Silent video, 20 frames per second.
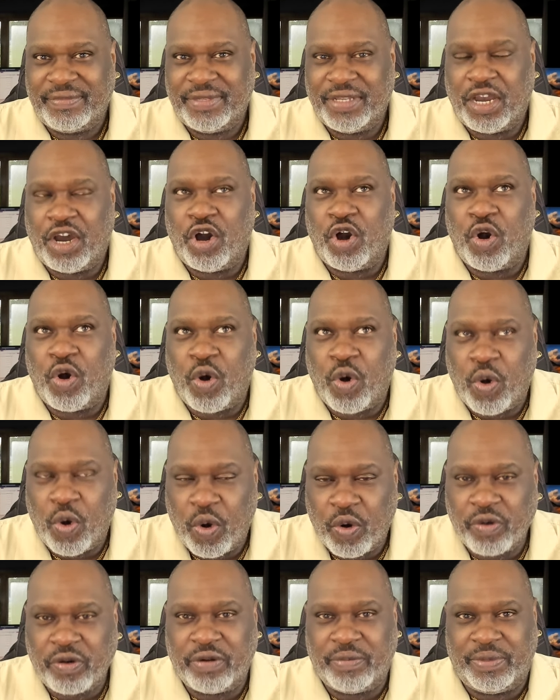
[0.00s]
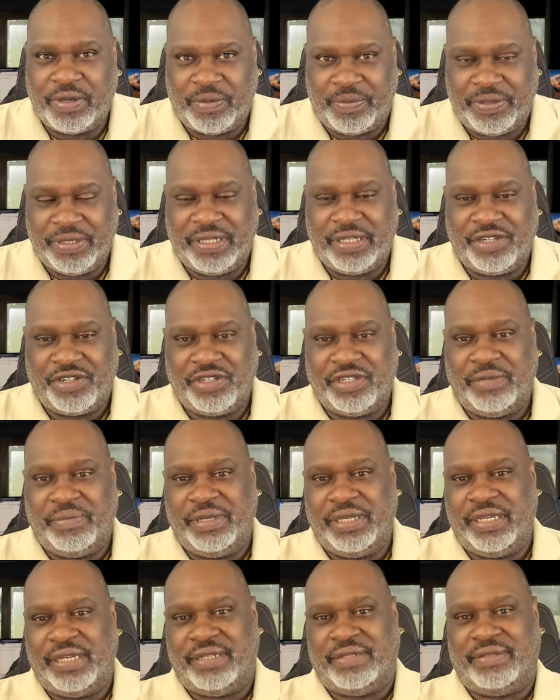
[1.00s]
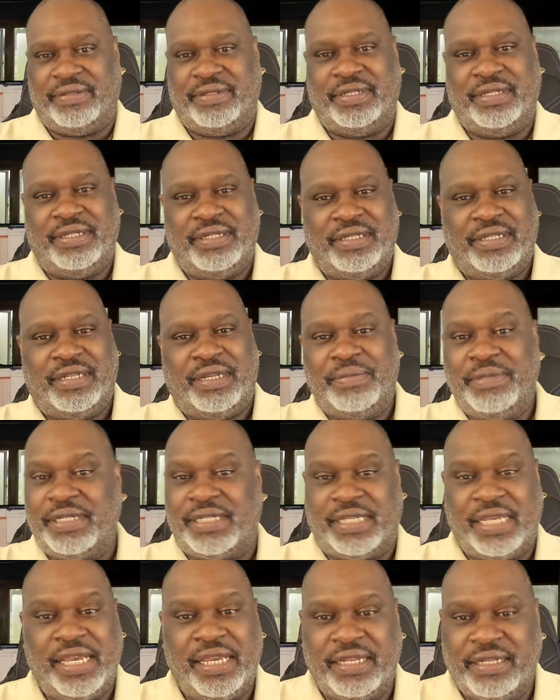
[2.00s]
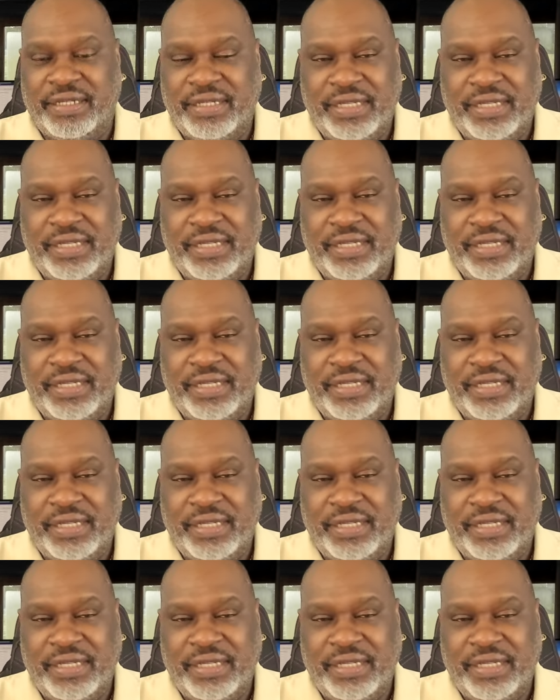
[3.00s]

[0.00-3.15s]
A horrible position to be in. I'm just saying.